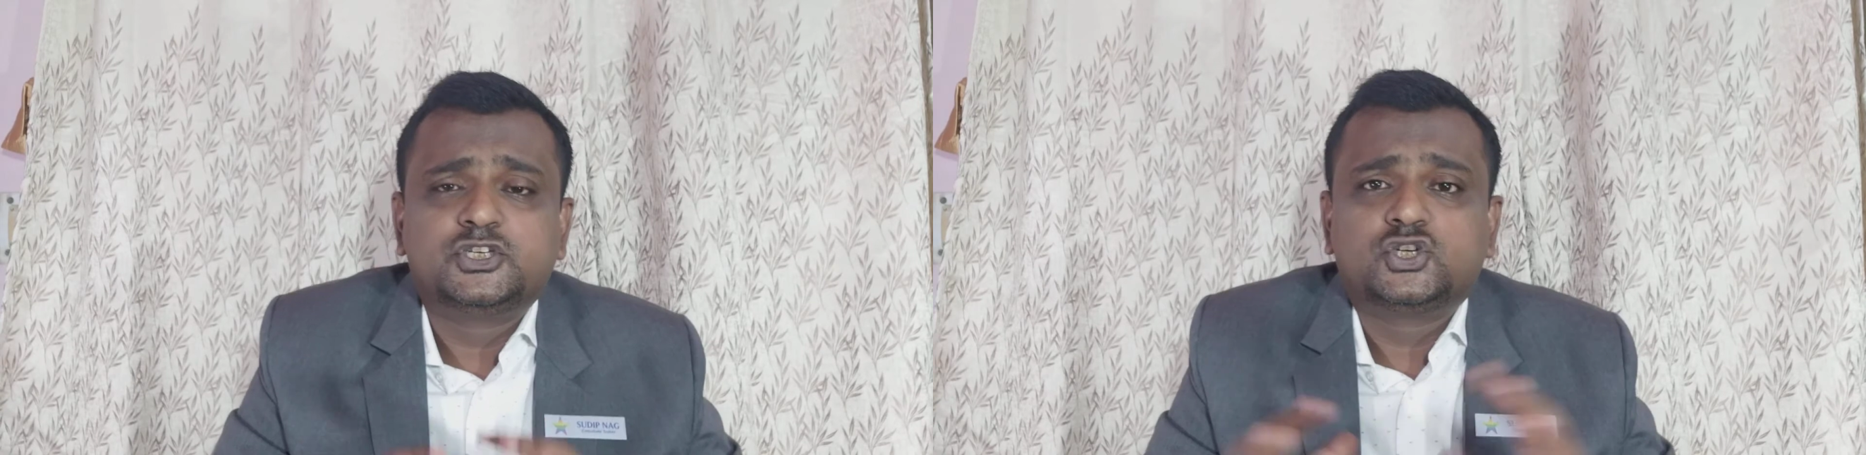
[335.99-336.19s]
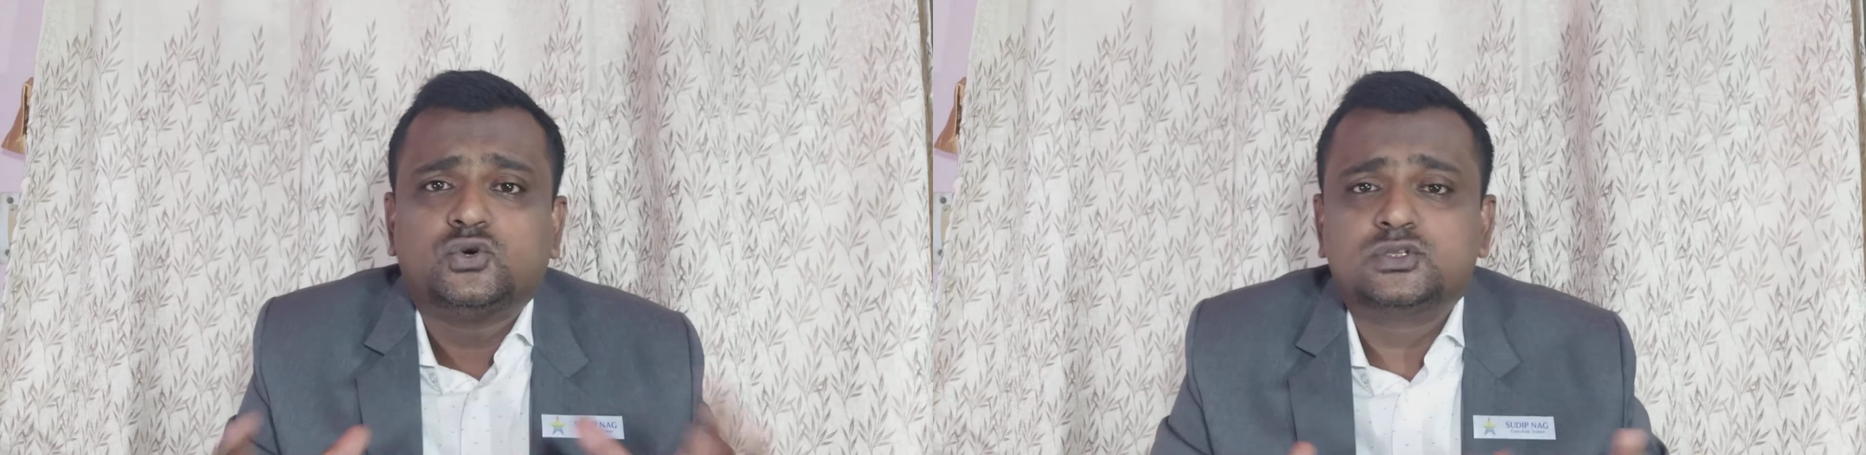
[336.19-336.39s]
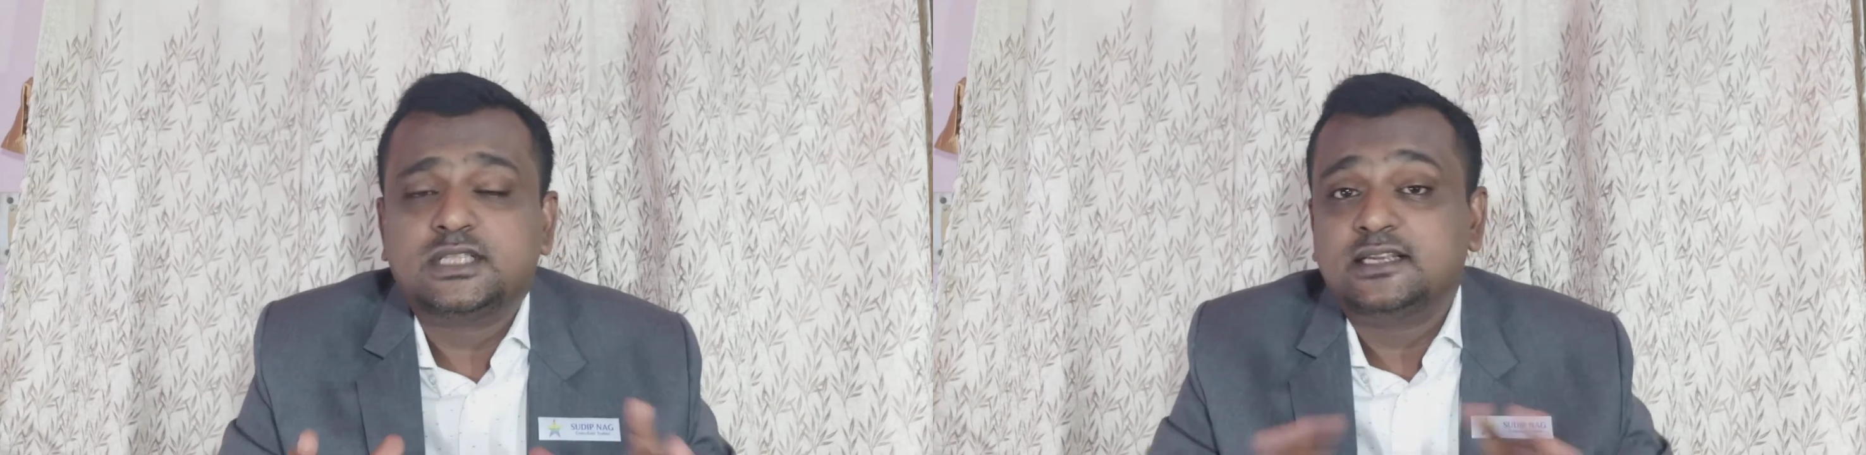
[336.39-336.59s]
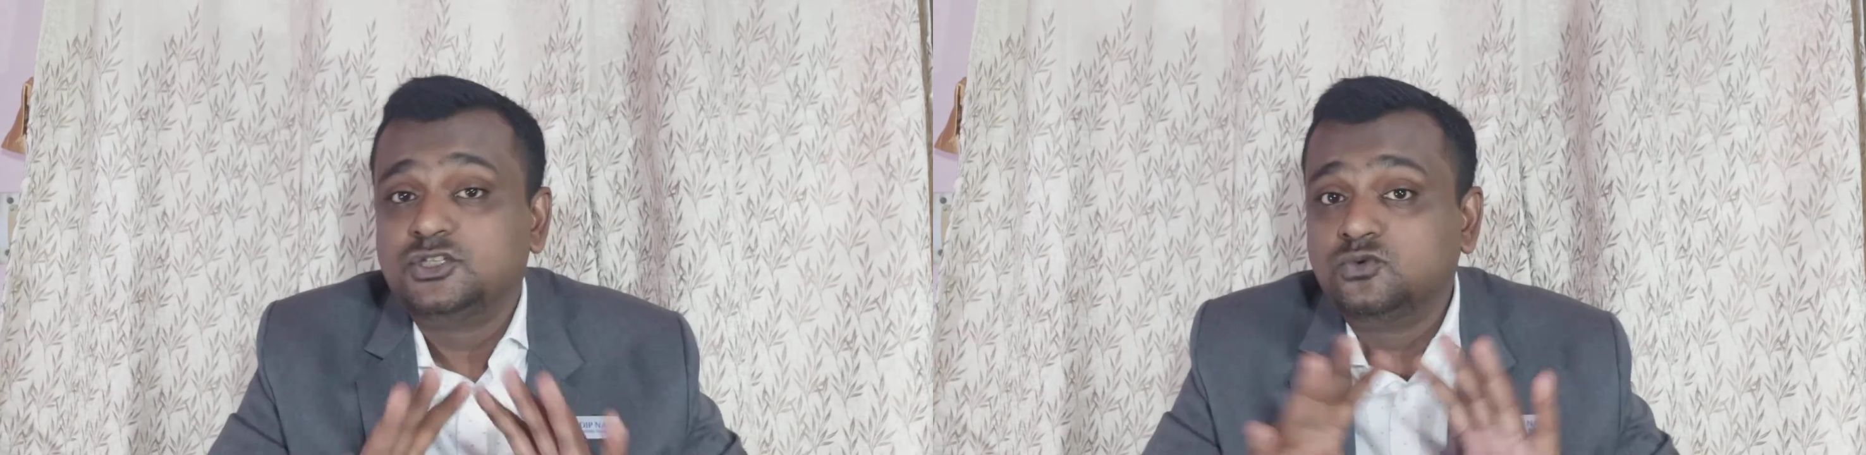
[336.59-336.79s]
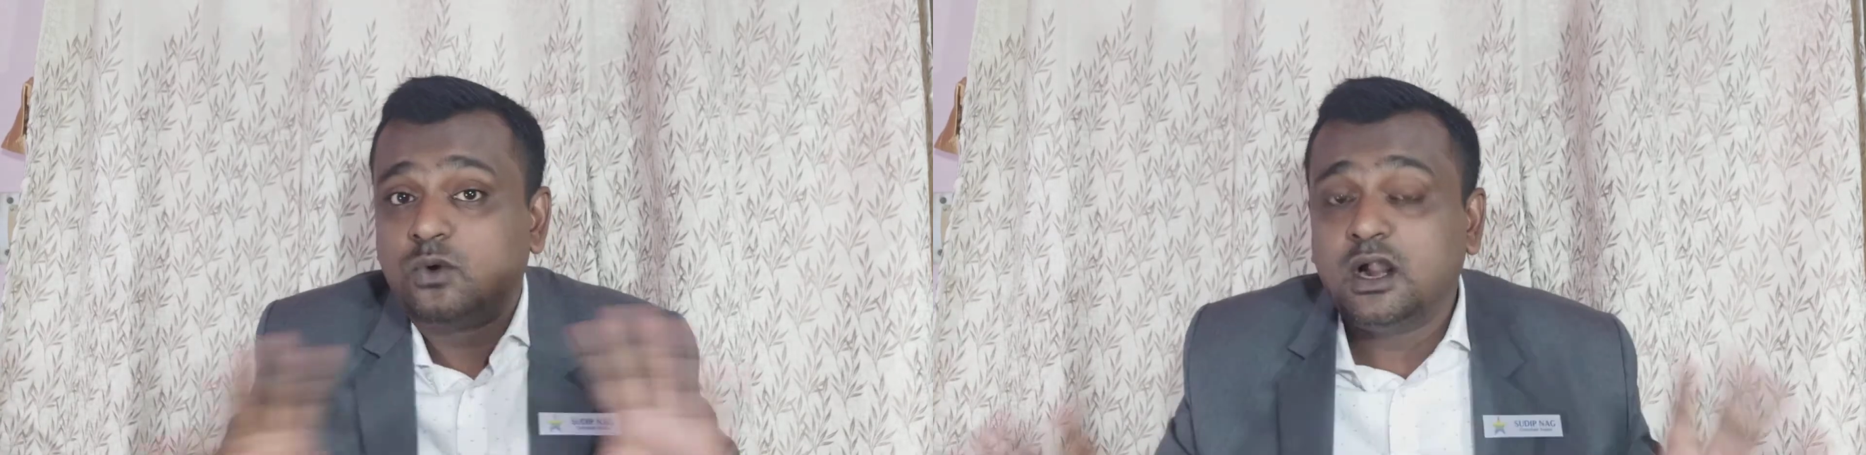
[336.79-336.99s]
shows that
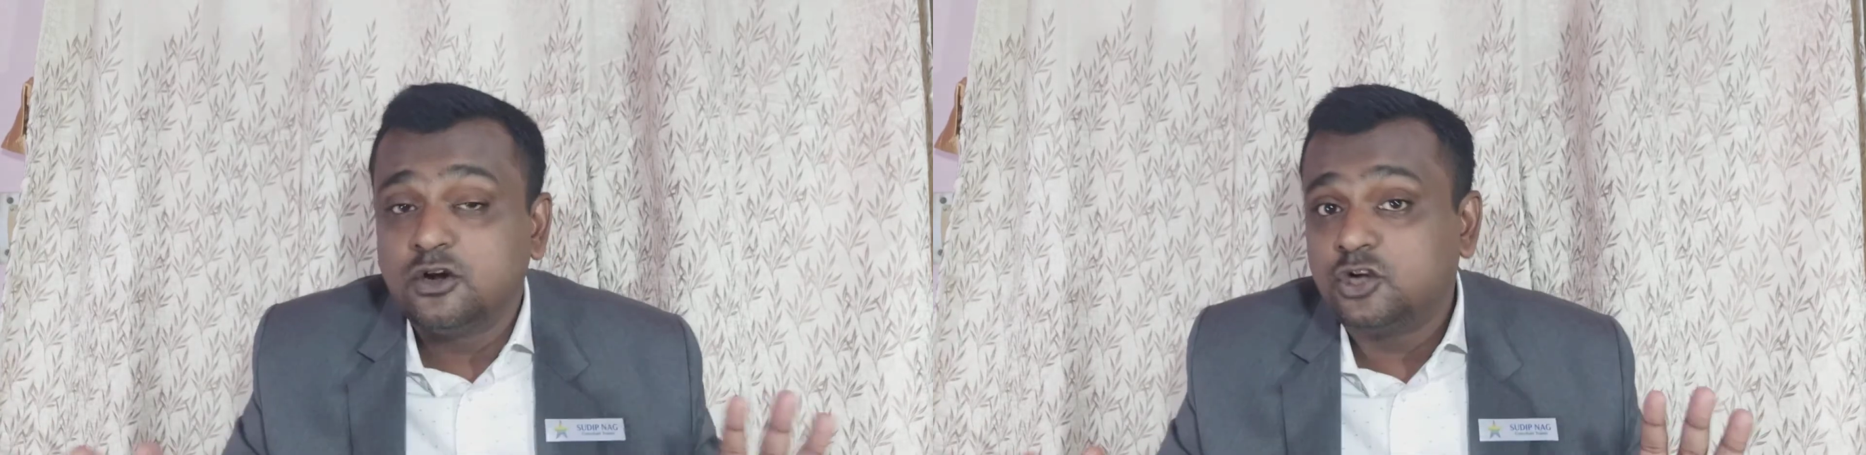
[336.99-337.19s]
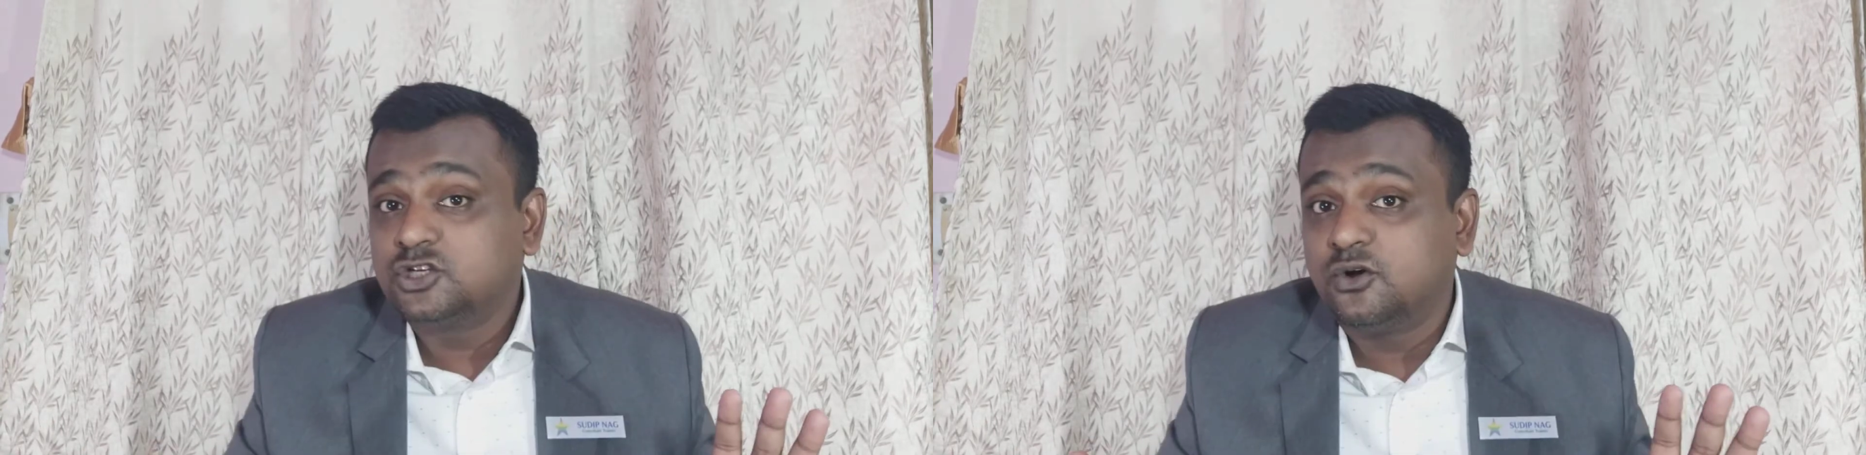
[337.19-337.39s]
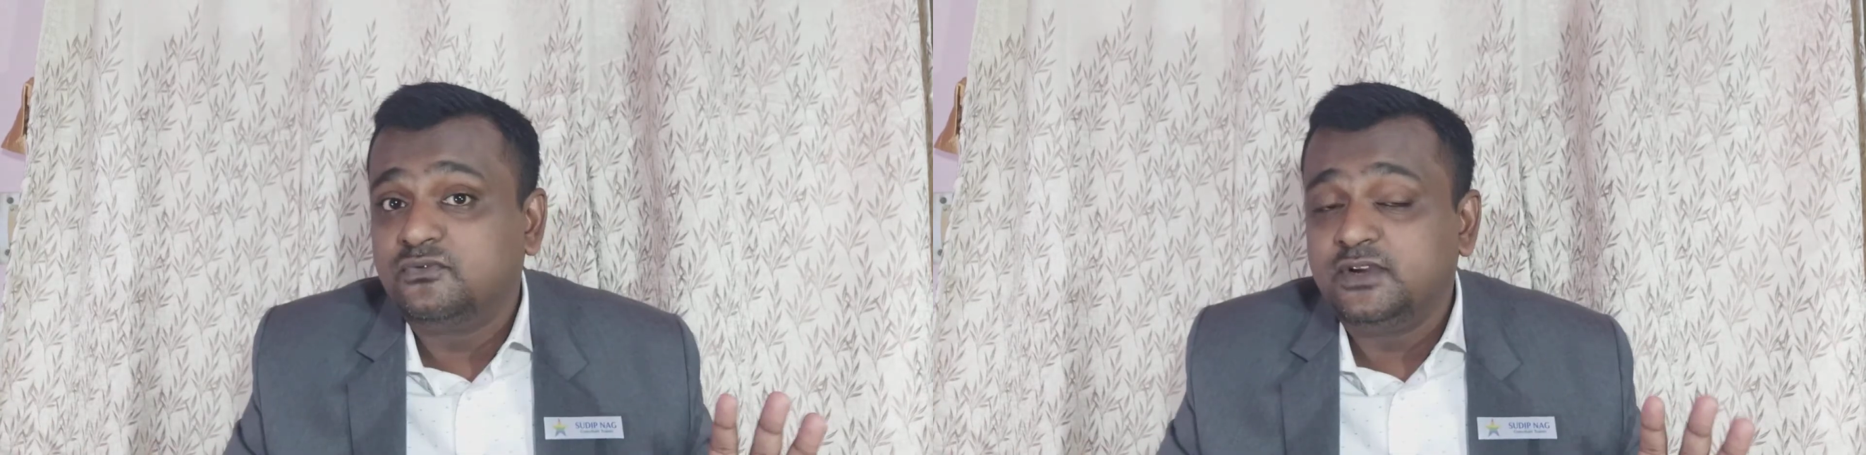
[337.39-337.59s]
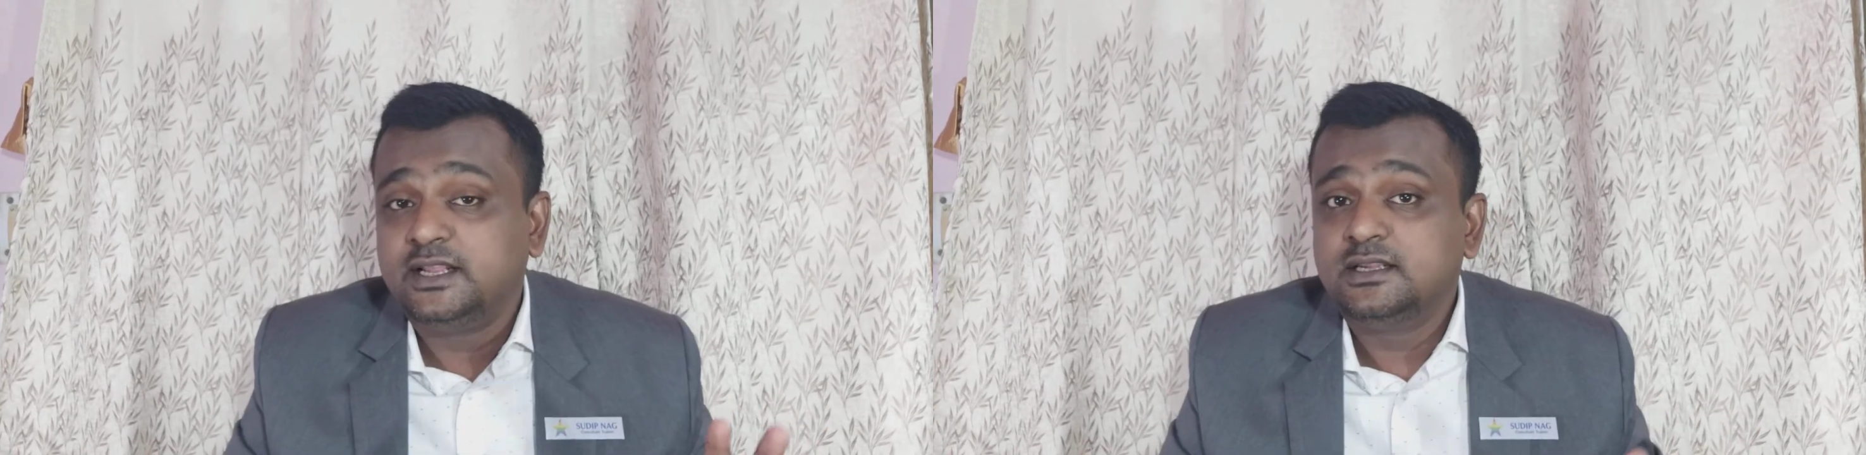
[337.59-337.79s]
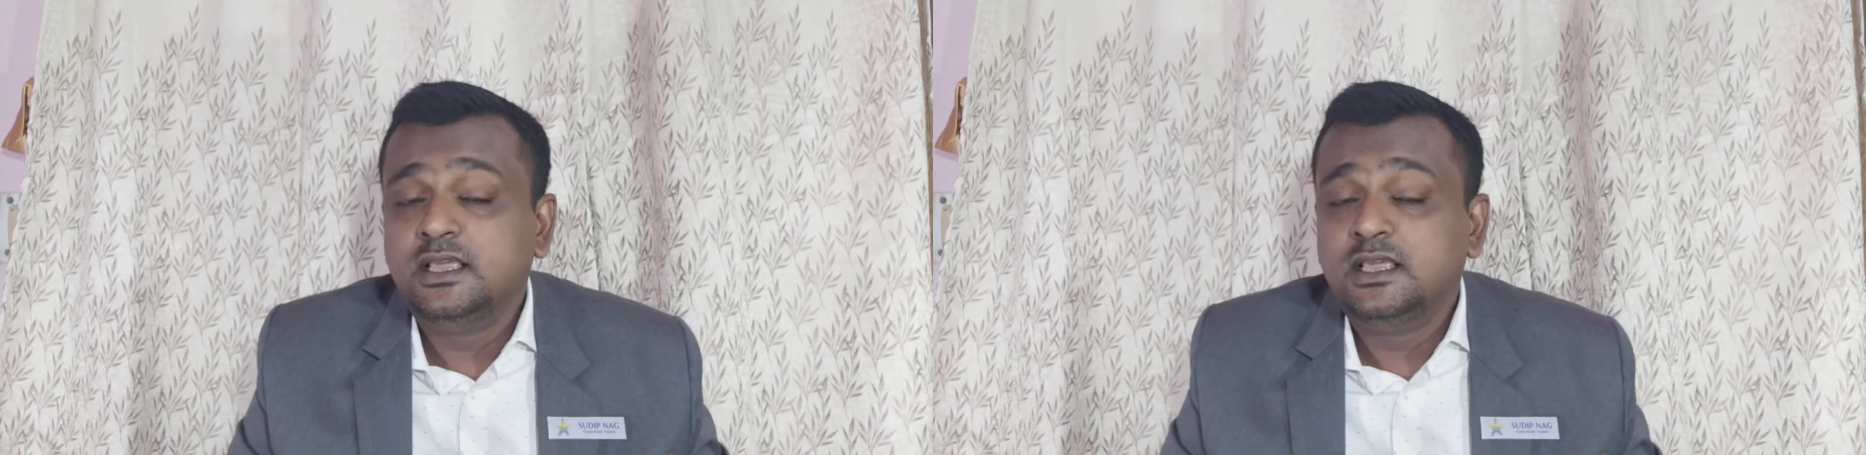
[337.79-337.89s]
you are not confident.